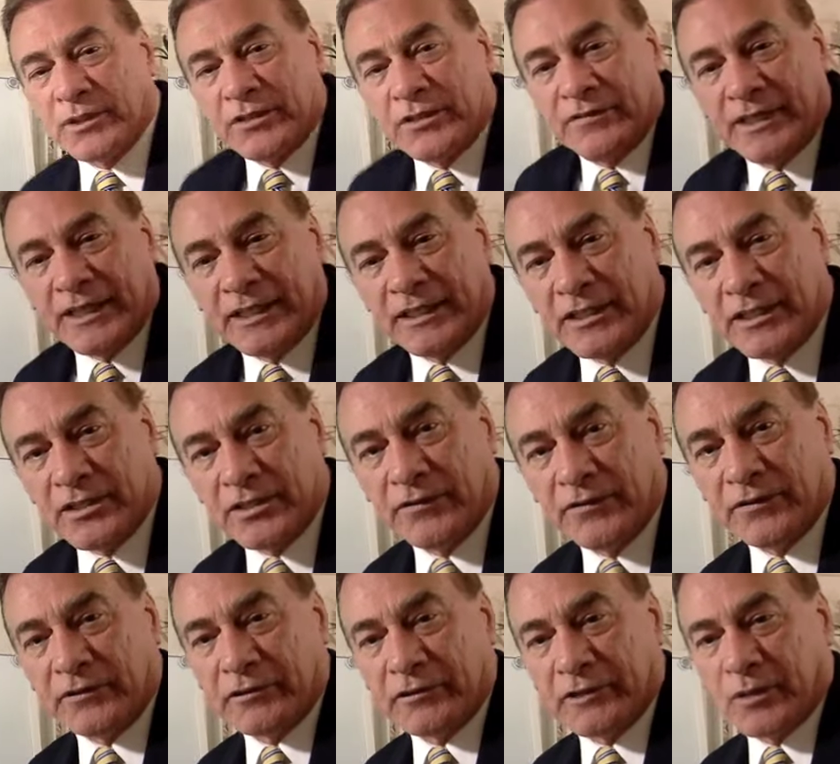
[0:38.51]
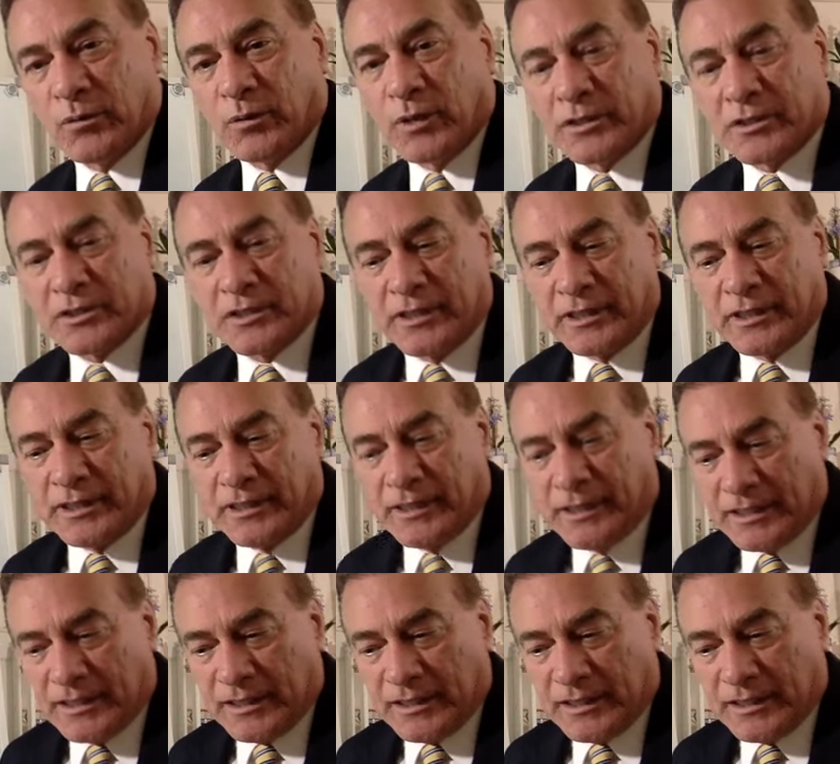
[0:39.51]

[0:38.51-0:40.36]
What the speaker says: you've done is you've already watched the